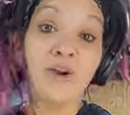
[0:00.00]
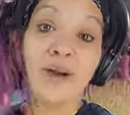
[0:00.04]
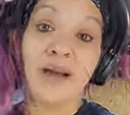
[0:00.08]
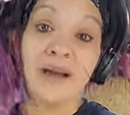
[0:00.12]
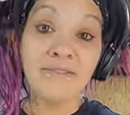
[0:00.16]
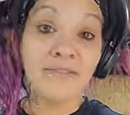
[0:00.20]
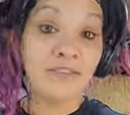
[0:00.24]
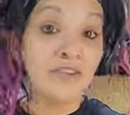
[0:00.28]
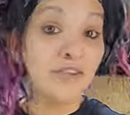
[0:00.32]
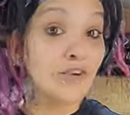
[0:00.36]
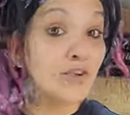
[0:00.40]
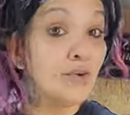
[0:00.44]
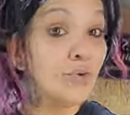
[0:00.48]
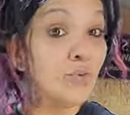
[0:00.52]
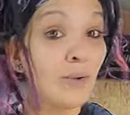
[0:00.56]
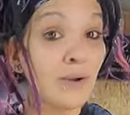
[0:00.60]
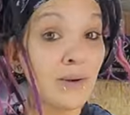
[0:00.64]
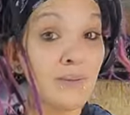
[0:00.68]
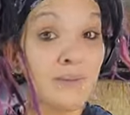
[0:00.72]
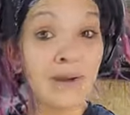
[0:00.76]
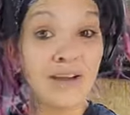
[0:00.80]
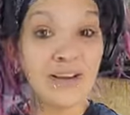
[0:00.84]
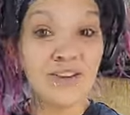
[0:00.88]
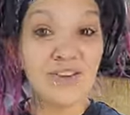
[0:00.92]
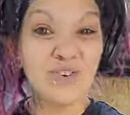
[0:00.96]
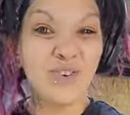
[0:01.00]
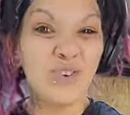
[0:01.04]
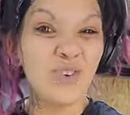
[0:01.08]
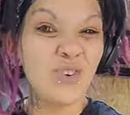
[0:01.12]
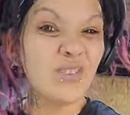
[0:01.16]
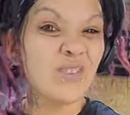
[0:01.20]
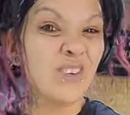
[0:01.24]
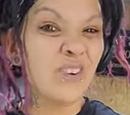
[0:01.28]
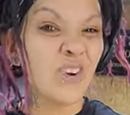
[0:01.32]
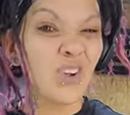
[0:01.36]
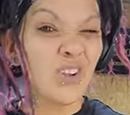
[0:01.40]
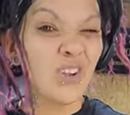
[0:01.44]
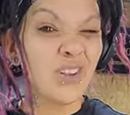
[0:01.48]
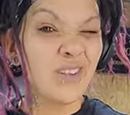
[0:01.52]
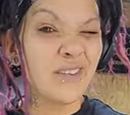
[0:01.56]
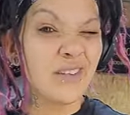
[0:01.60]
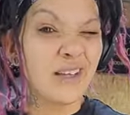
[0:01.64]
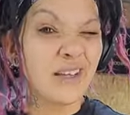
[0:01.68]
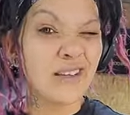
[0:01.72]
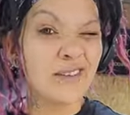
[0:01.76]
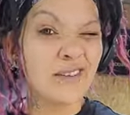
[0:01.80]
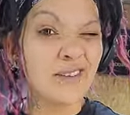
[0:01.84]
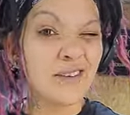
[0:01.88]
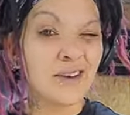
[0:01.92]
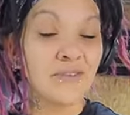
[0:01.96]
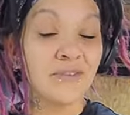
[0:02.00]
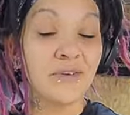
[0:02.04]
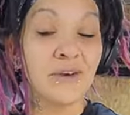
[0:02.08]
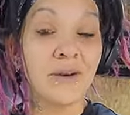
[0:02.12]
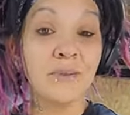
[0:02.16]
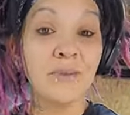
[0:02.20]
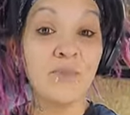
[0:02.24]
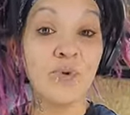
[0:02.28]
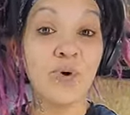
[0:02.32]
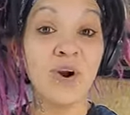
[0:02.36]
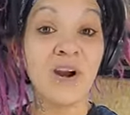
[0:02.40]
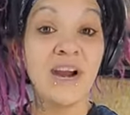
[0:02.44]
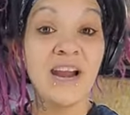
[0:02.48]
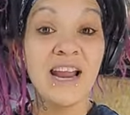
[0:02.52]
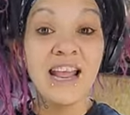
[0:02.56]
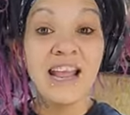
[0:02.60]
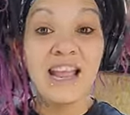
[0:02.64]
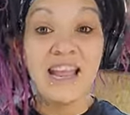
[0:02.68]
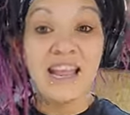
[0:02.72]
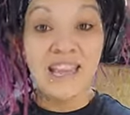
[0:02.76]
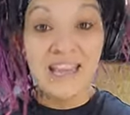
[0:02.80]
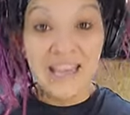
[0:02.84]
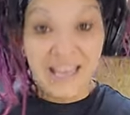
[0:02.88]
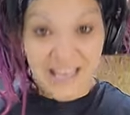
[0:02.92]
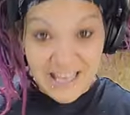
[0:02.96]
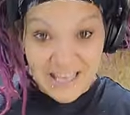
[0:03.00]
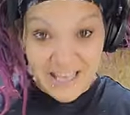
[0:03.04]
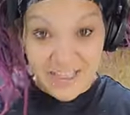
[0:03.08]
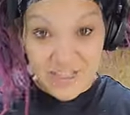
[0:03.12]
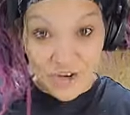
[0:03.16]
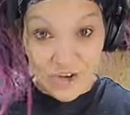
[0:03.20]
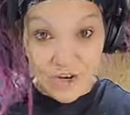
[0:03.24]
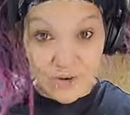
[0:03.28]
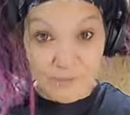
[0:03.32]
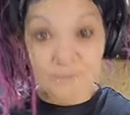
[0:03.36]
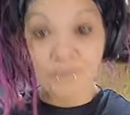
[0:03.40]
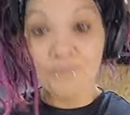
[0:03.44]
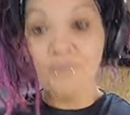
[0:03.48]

have to do one by twos and all of that stuff anymore either.